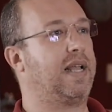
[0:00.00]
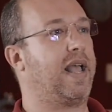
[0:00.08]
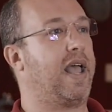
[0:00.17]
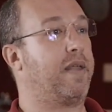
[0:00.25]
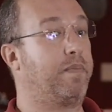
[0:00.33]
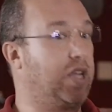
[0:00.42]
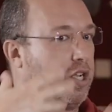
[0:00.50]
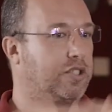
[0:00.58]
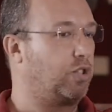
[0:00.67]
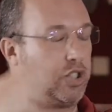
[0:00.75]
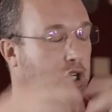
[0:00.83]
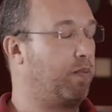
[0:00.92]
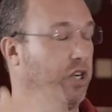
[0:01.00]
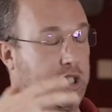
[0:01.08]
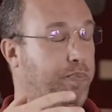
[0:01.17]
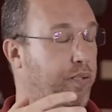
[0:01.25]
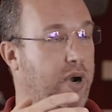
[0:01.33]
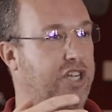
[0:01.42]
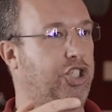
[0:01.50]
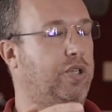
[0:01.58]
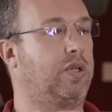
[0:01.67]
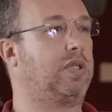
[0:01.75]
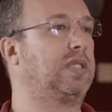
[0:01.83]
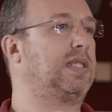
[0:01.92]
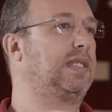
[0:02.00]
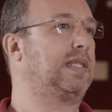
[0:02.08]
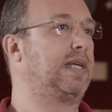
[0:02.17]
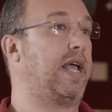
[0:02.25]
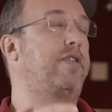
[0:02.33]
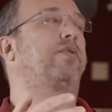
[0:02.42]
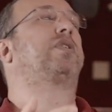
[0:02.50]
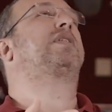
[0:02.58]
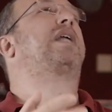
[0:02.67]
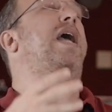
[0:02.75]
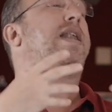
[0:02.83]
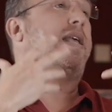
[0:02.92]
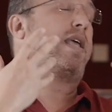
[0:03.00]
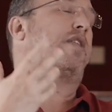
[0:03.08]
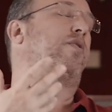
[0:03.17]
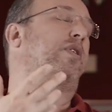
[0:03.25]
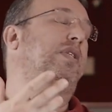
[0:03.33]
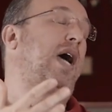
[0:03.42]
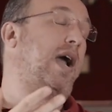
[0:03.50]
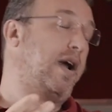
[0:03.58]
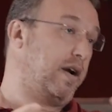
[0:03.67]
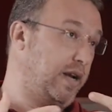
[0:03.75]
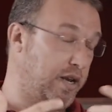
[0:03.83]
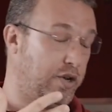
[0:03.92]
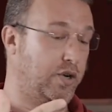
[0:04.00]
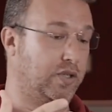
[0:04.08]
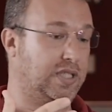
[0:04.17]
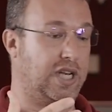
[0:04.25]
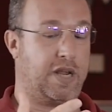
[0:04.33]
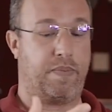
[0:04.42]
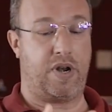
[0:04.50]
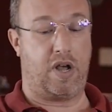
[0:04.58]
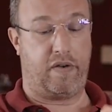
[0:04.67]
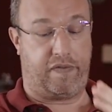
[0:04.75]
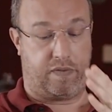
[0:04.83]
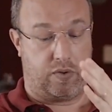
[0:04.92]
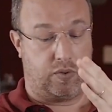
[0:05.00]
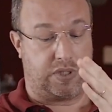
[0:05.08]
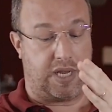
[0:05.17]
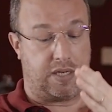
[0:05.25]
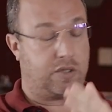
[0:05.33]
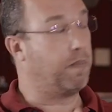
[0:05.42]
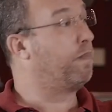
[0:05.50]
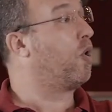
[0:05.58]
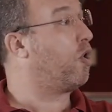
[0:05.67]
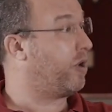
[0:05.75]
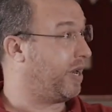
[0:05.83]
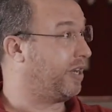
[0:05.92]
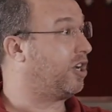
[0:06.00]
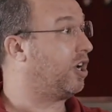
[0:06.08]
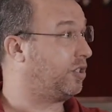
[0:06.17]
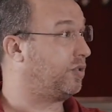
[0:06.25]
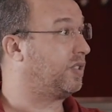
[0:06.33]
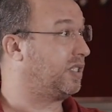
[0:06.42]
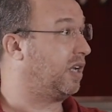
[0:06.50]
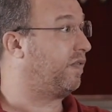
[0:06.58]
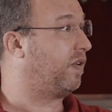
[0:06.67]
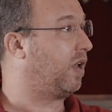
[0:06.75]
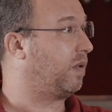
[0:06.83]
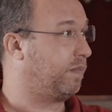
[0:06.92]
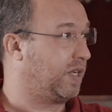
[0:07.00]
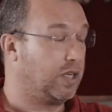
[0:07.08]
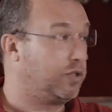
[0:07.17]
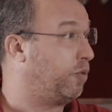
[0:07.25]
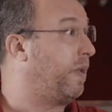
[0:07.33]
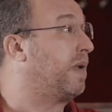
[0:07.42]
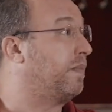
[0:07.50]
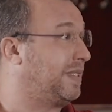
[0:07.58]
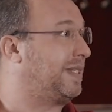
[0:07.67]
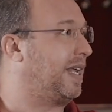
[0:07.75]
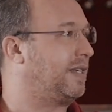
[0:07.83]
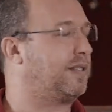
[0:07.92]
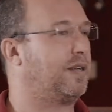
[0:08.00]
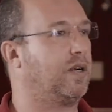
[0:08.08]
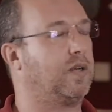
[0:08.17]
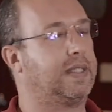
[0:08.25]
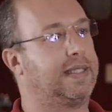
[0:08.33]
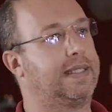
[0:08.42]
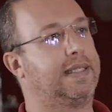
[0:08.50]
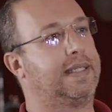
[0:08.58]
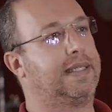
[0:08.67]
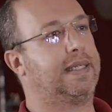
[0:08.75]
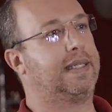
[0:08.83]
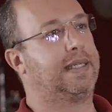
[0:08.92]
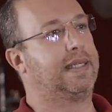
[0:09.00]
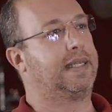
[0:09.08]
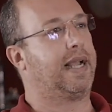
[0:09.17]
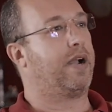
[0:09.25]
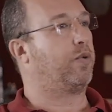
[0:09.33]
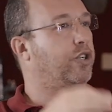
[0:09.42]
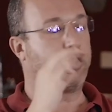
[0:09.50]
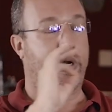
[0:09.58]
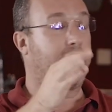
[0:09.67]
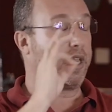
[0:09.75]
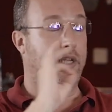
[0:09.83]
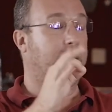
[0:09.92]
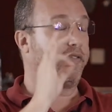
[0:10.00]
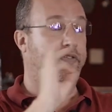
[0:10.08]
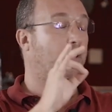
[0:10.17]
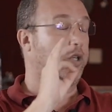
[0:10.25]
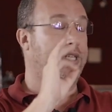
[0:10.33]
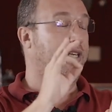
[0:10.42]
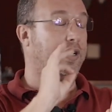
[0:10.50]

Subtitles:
And because there's so much pressure, and you're standing and you're tired and you don't sleep enough, you tend to burn and cut yourself a lot because you make mistakes, you know. And we're drinking, 14